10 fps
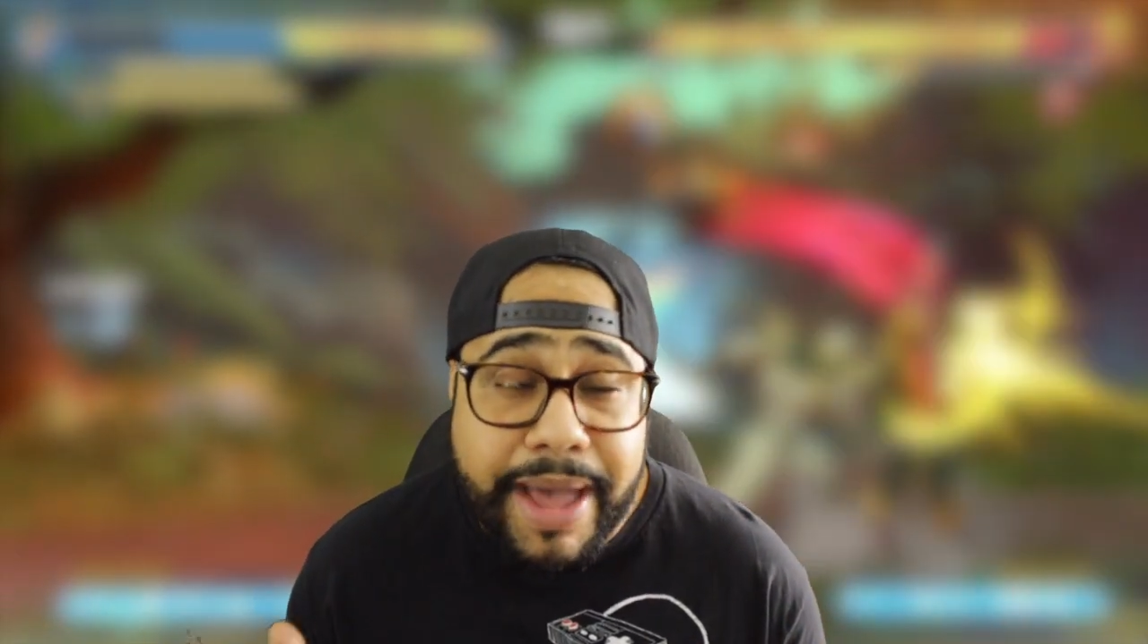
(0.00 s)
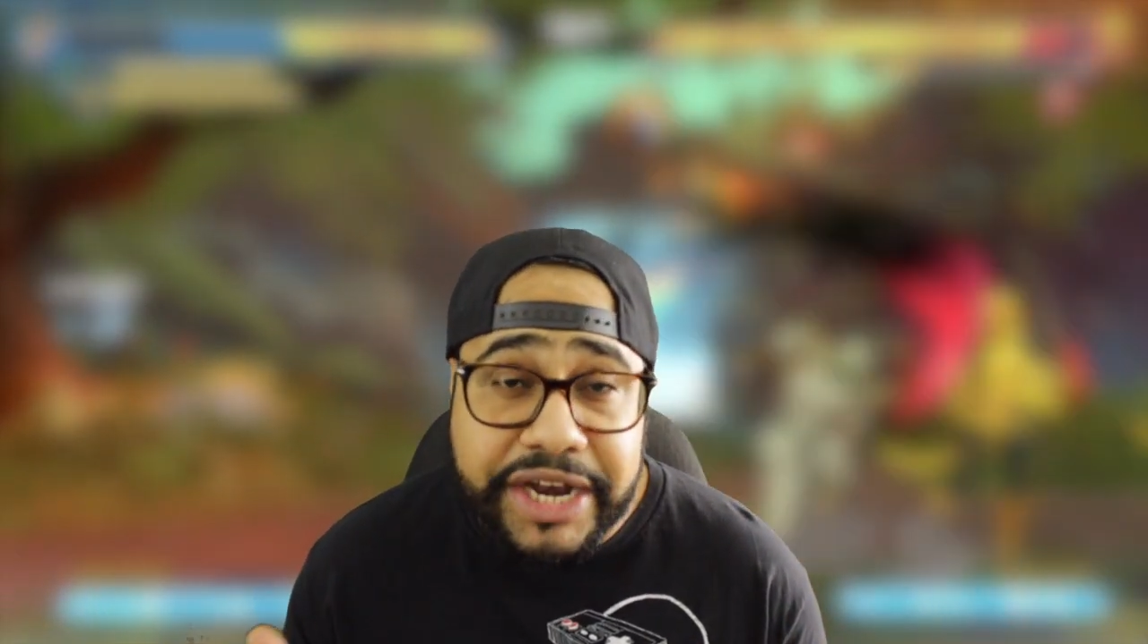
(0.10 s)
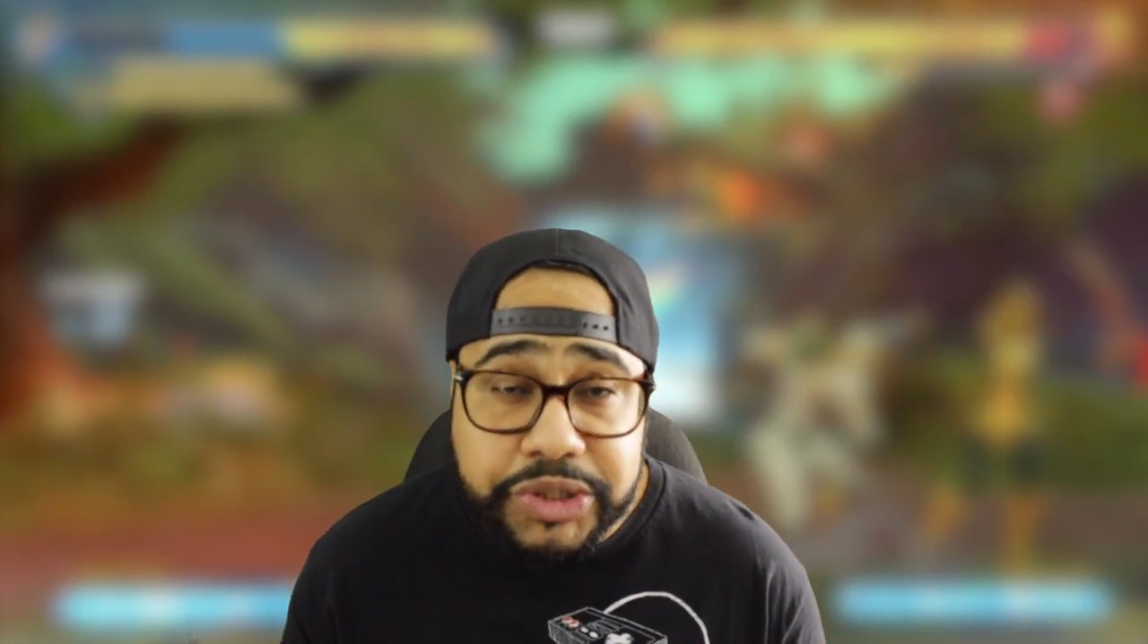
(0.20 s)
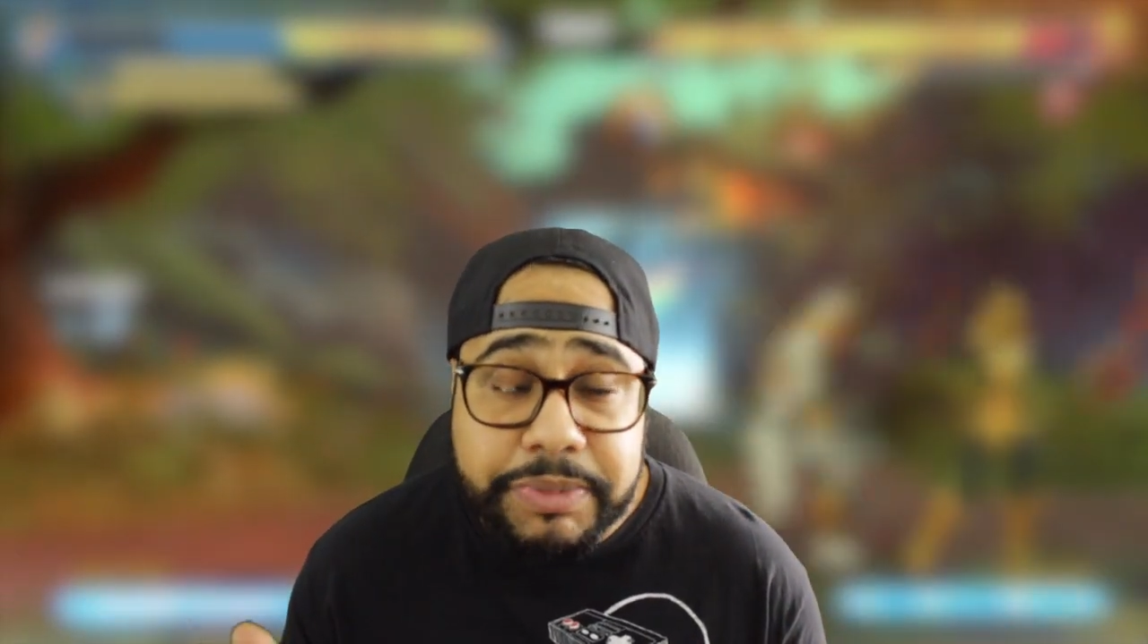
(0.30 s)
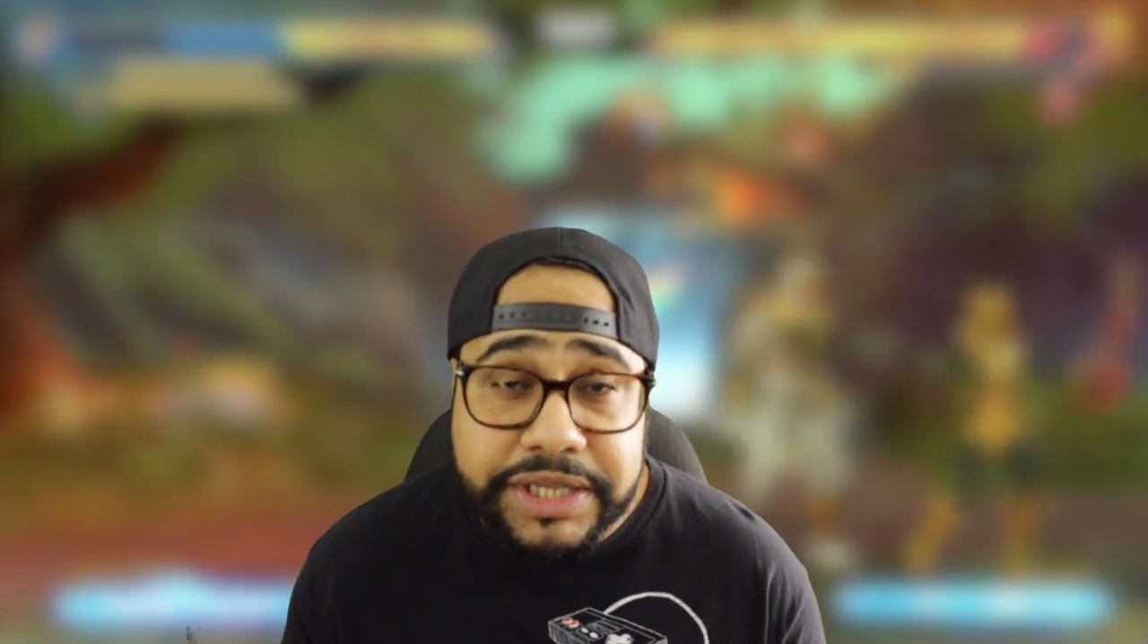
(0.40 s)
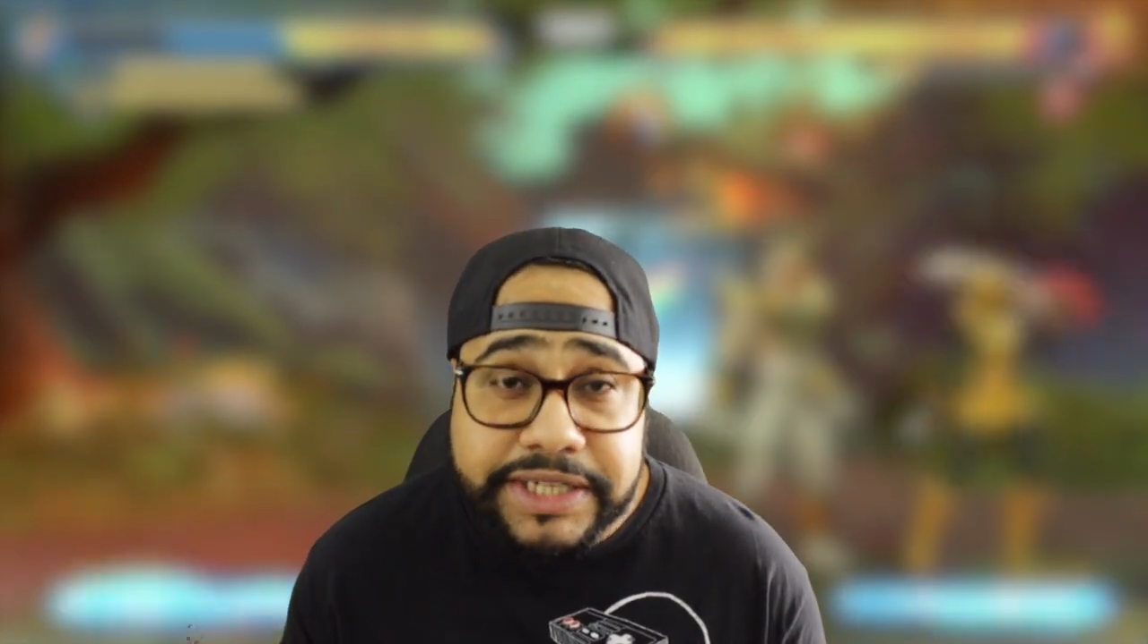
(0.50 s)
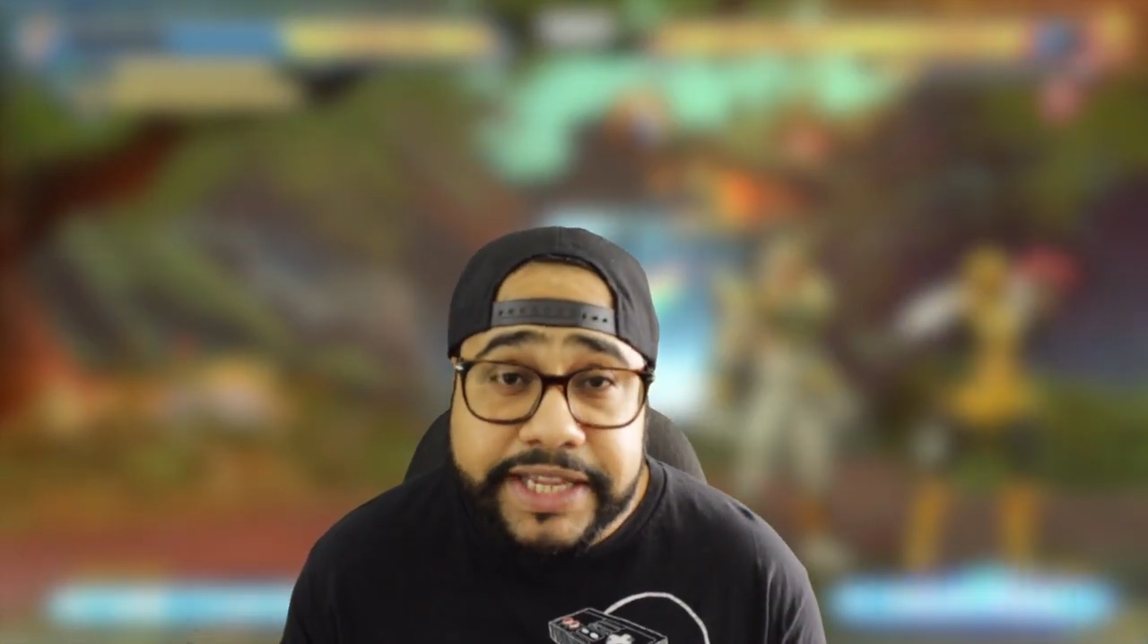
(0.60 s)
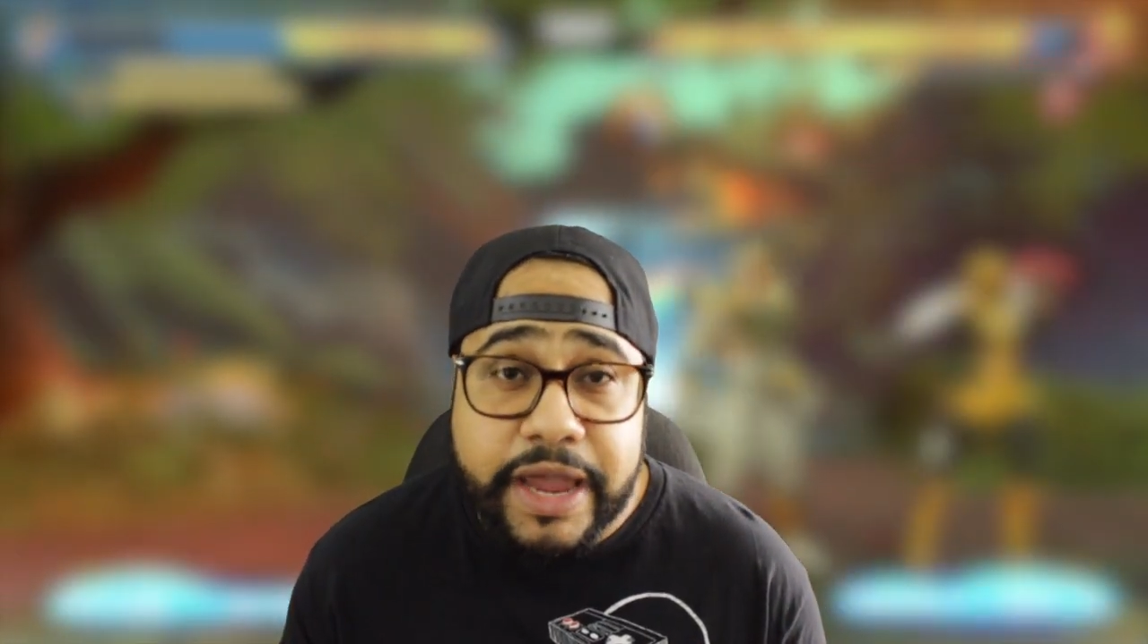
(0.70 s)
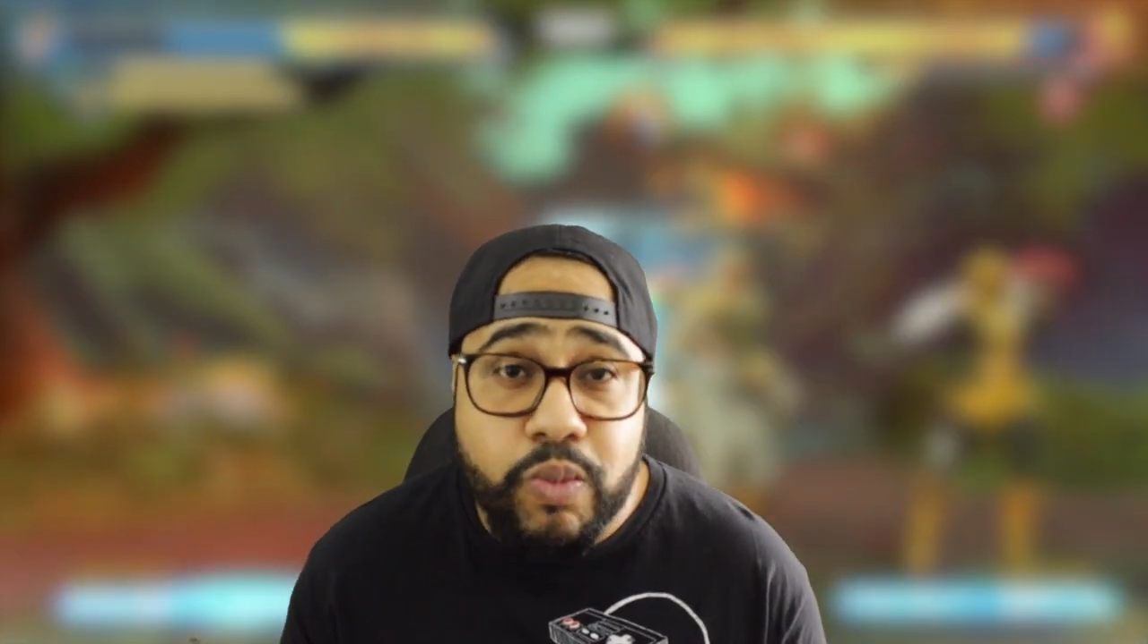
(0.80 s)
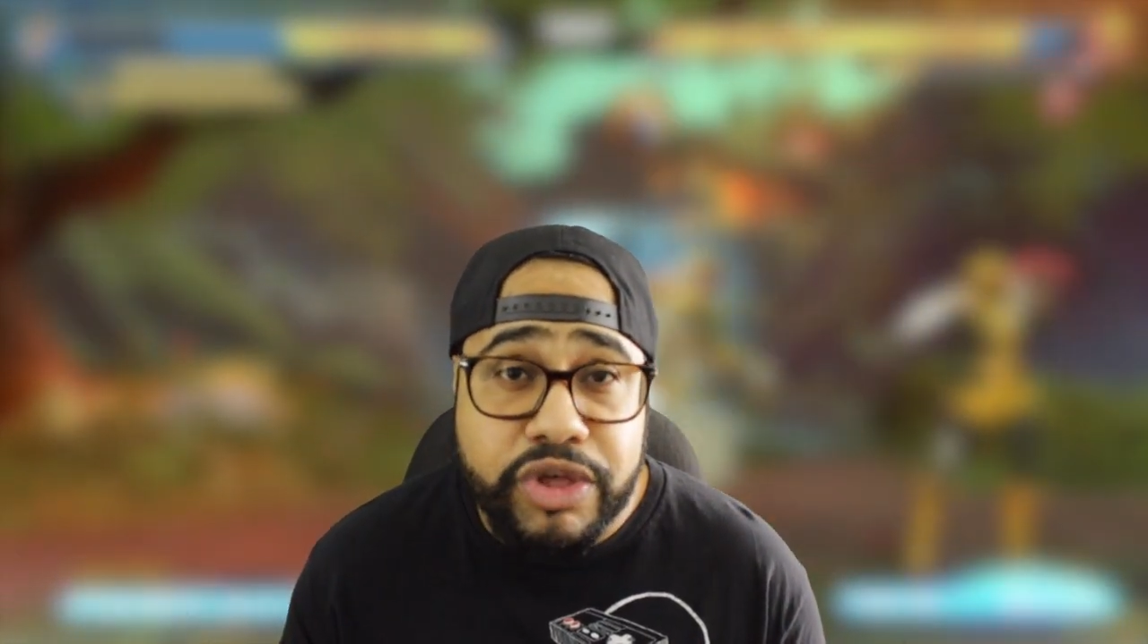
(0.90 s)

management in this game,